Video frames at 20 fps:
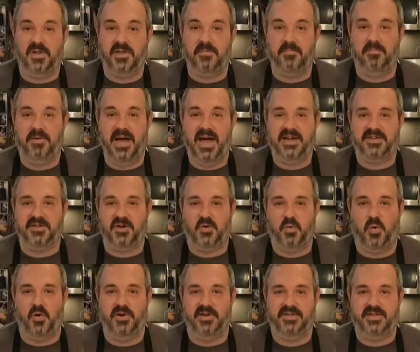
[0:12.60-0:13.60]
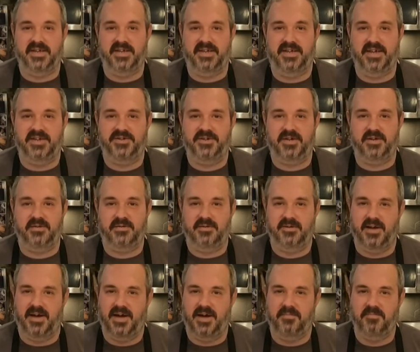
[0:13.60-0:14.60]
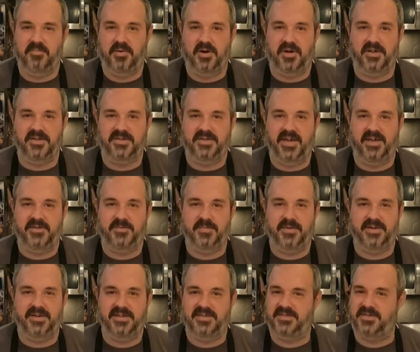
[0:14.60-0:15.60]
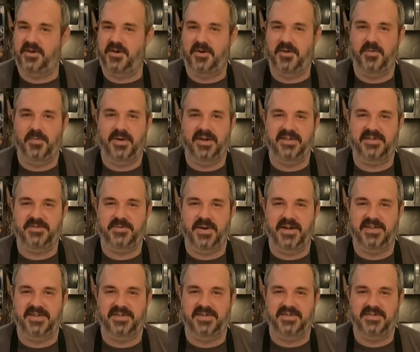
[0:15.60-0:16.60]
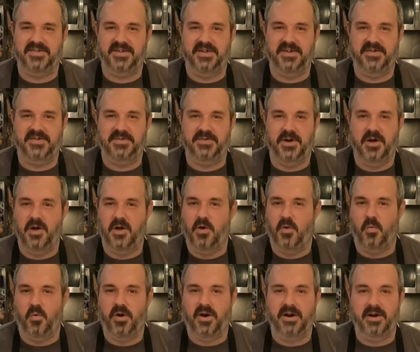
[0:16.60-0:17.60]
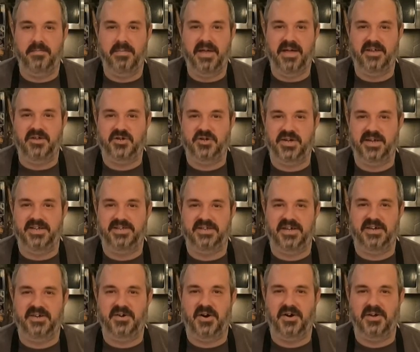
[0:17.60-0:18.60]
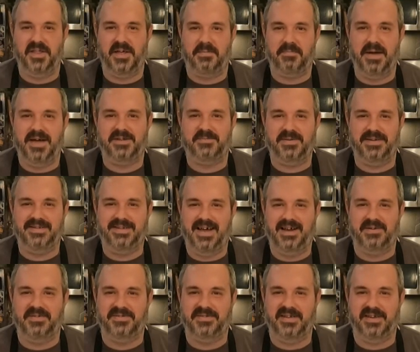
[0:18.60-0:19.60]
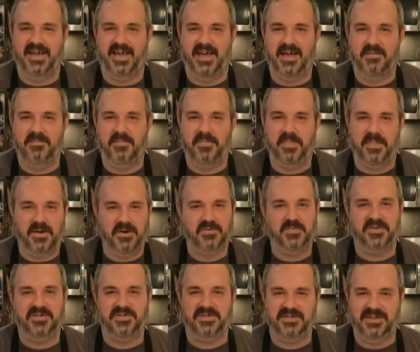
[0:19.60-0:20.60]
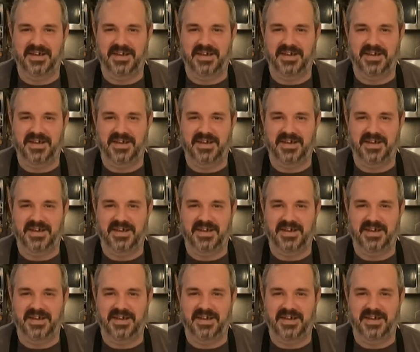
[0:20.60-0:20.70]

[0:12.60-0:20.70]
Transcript: welcome back to Quarantine Kitchen. I'm Paul Desmond. It's always great to see you. We're gonna make cheesy garlic mashed potatoes today. Here's what you'll